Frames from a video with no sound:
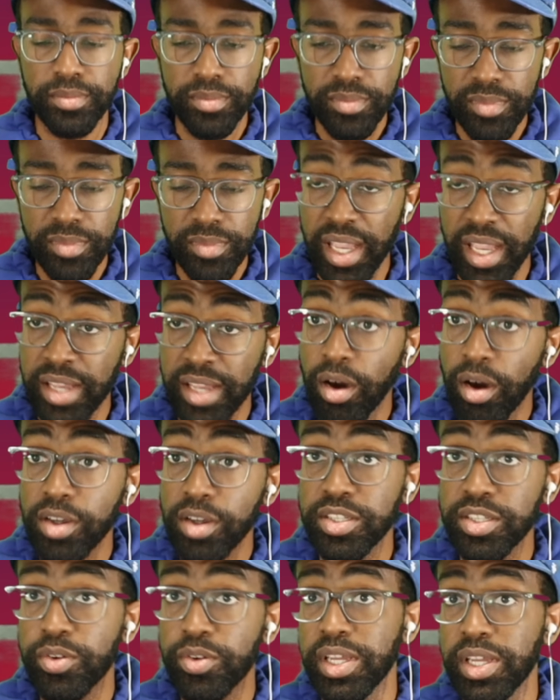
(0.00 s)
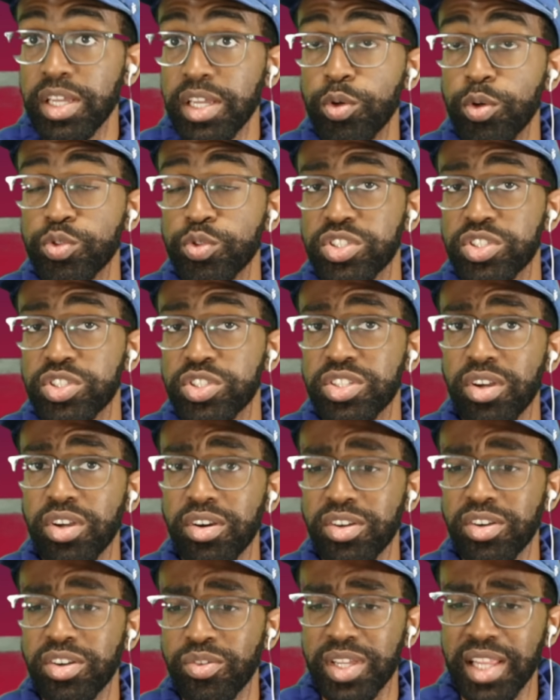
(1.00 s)
And also, the Eagles are starting to
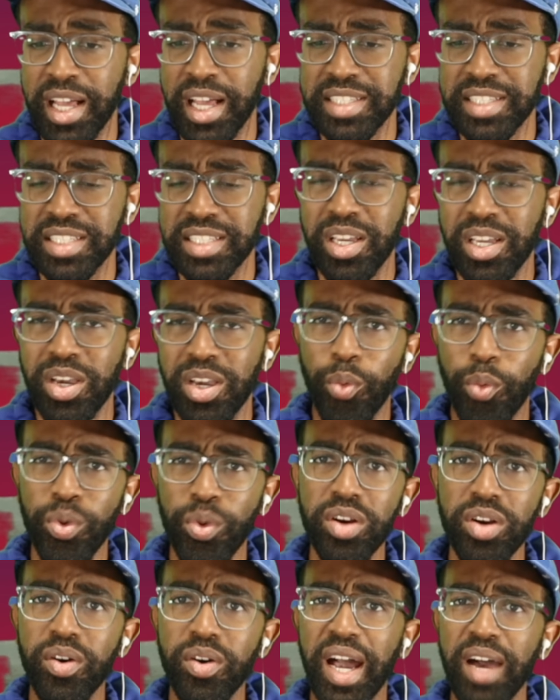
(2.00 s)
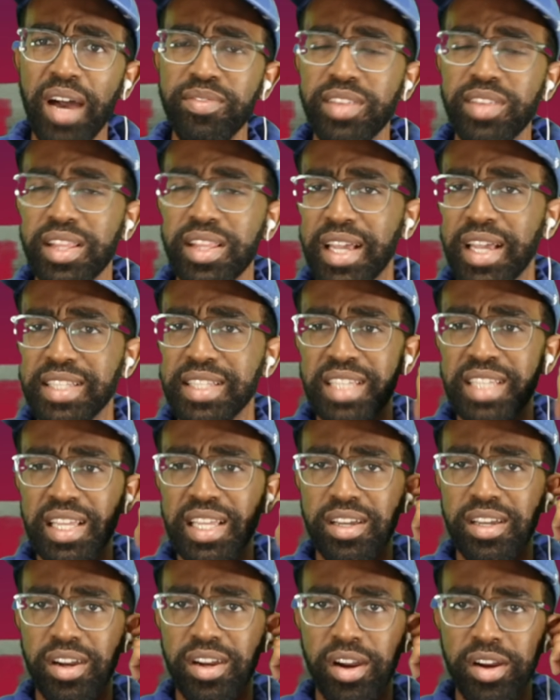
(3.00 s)
realize we don't have to let Jalen
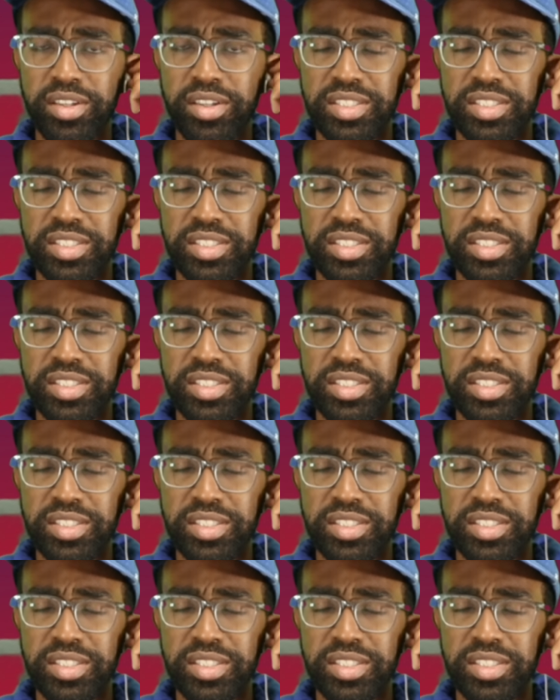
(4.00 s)
Hurts